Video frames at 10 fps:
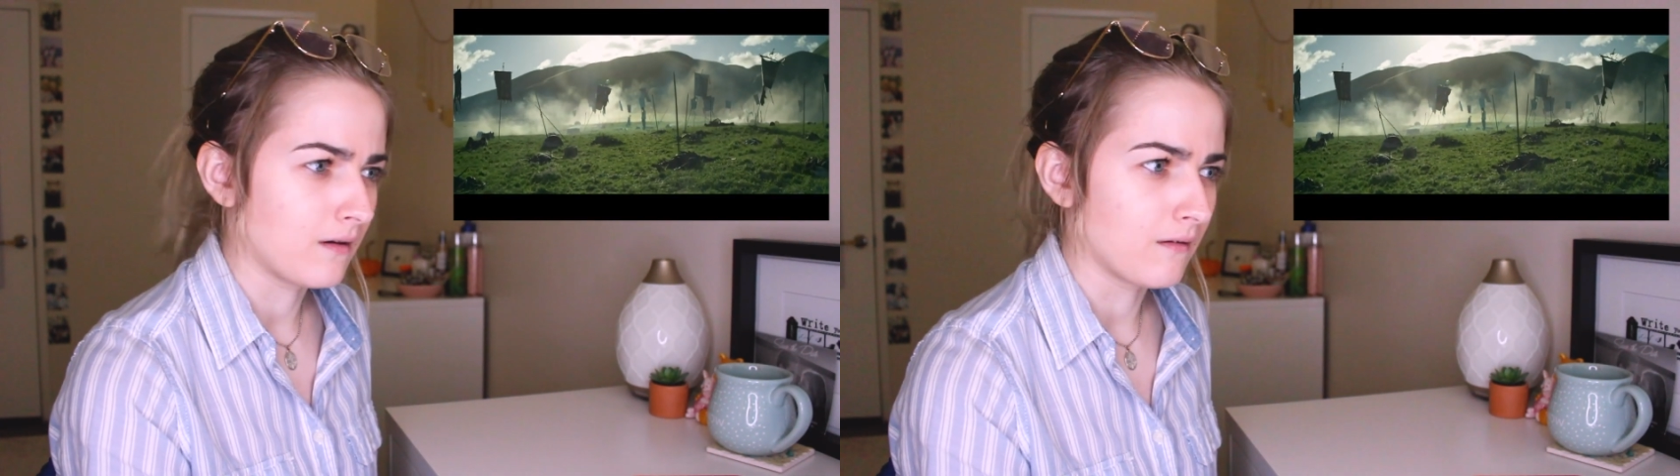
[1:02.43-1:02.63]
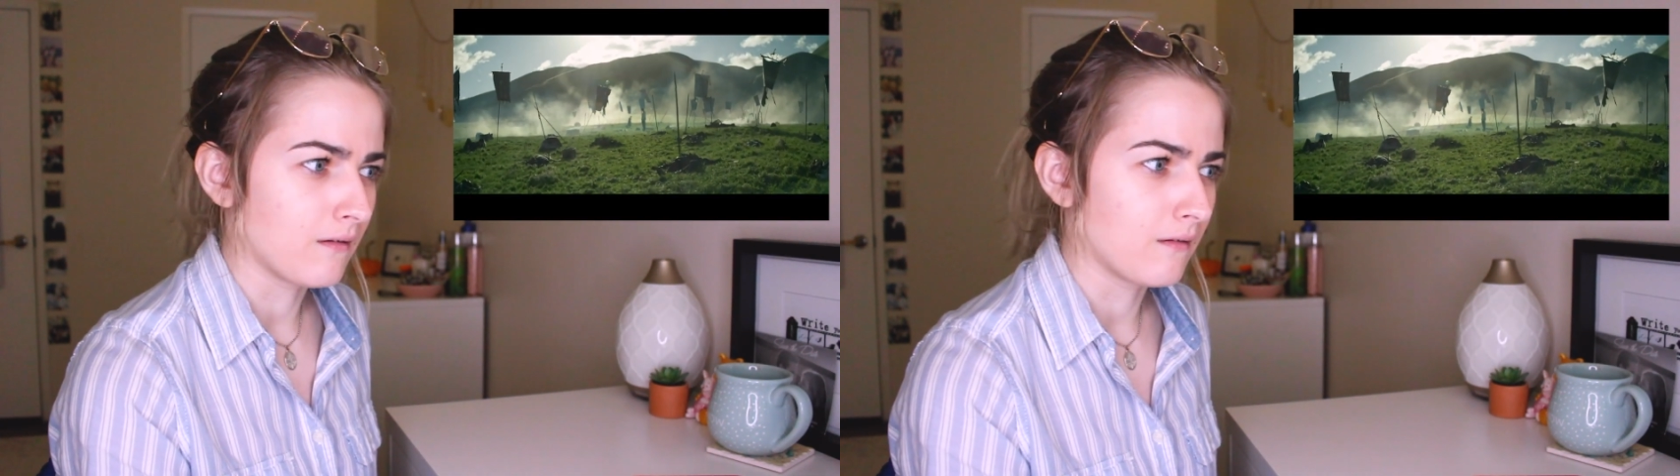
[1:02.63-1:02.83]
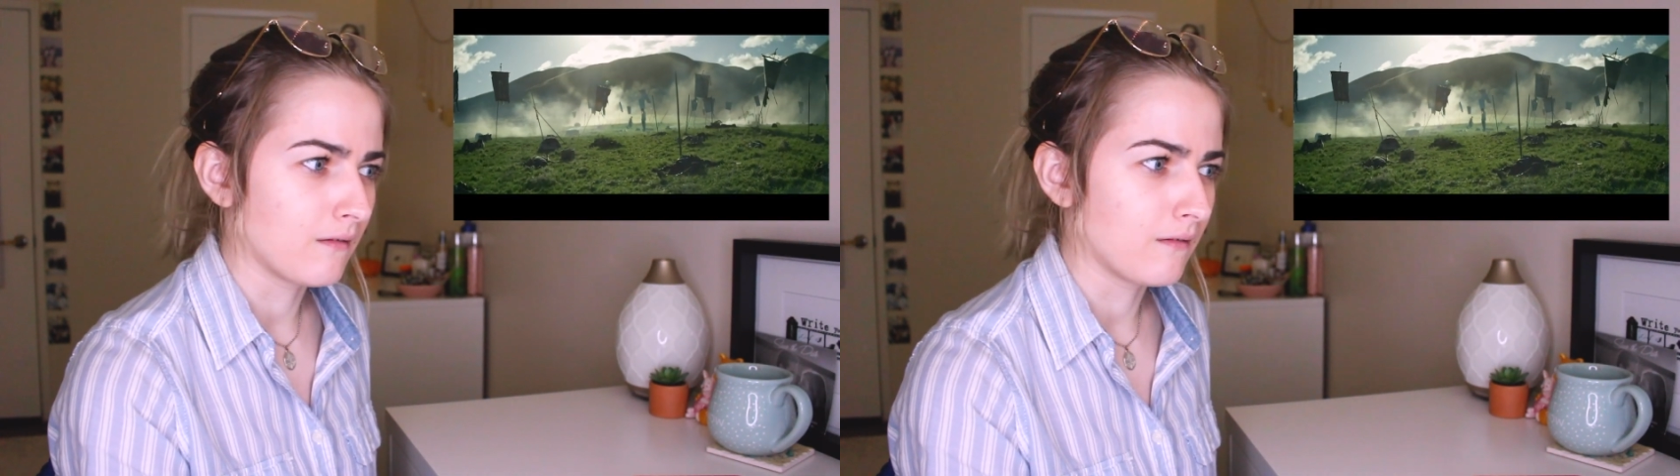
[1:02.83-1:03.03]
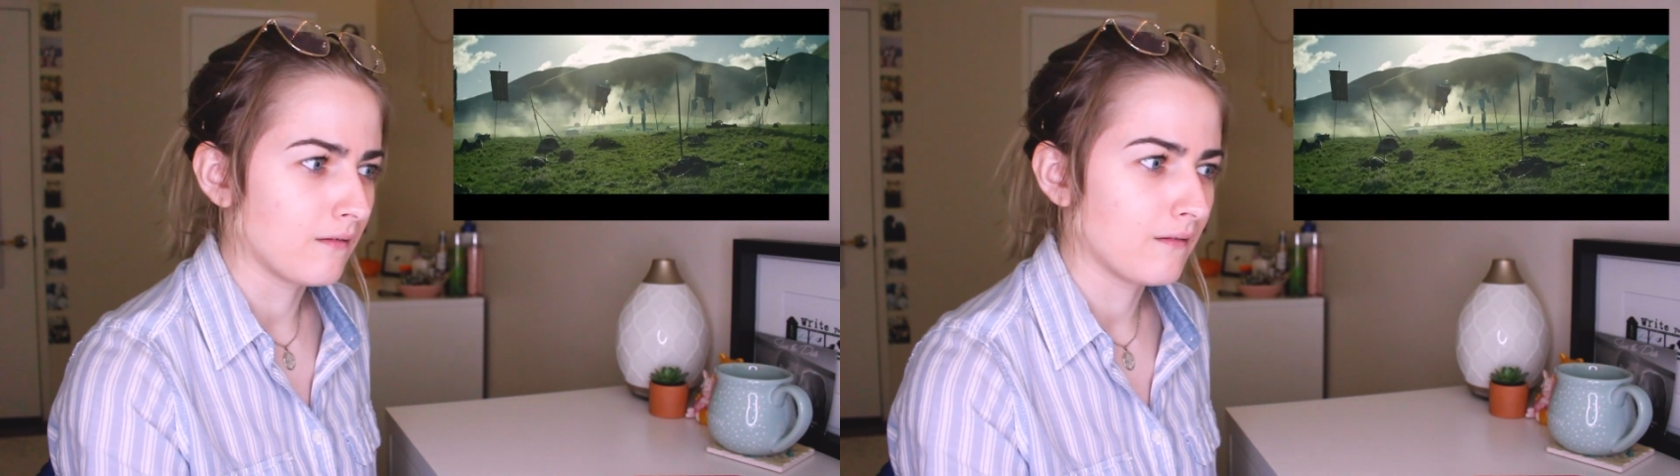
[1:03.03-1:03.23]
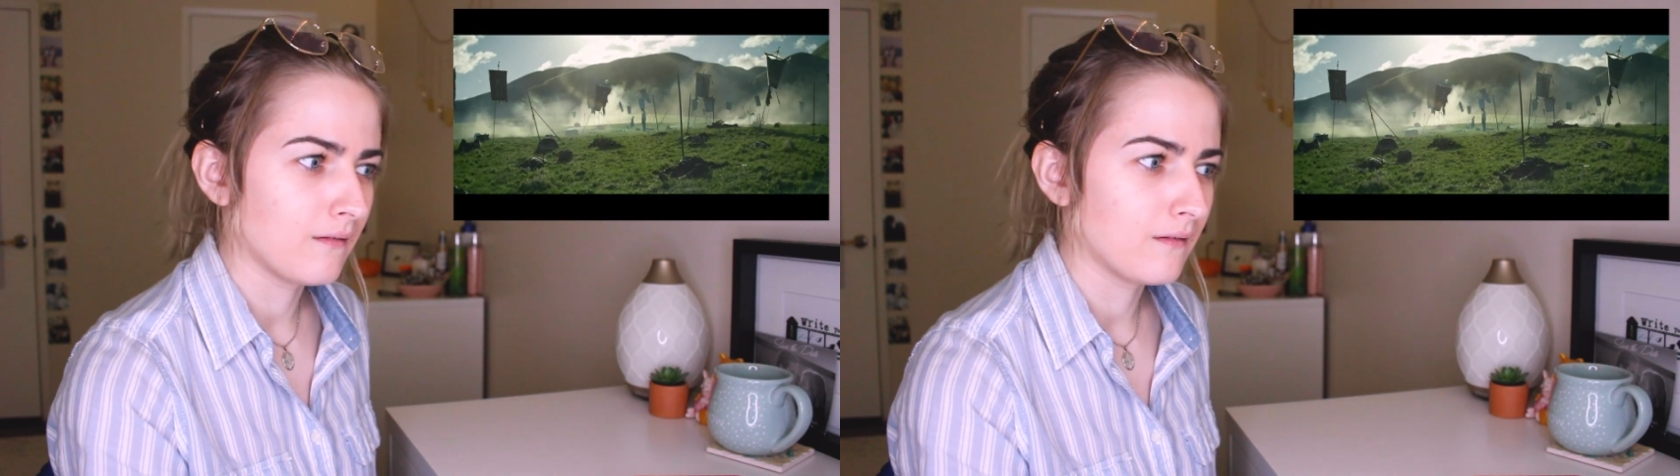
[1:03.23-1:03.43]

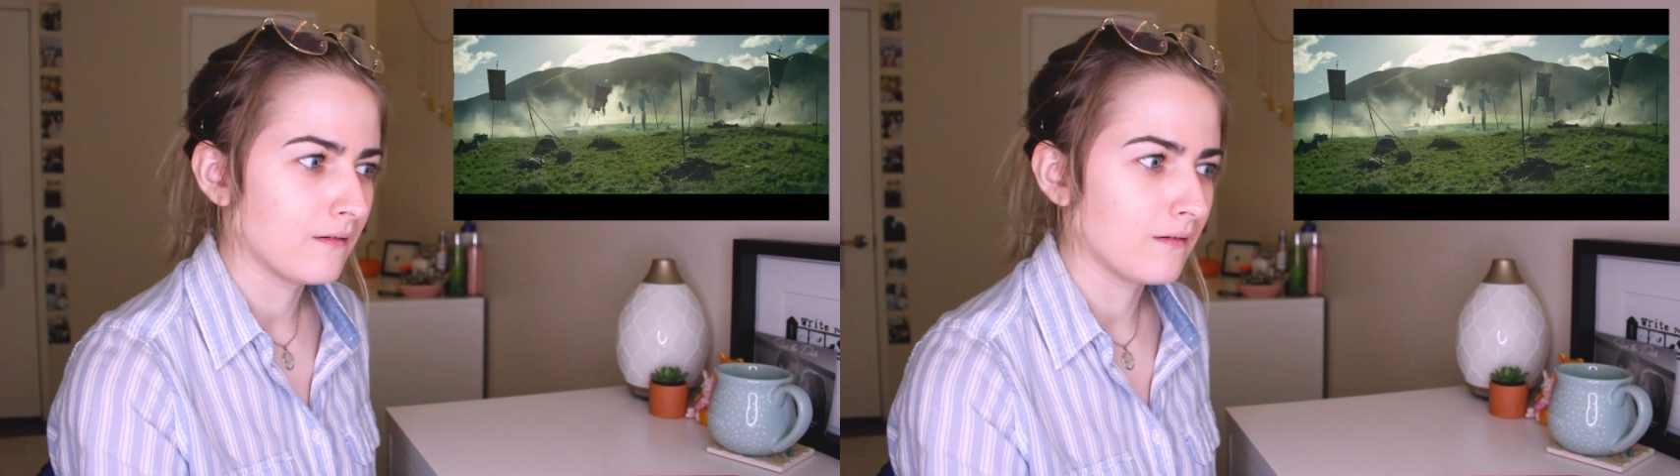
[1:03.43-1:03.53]
Oh,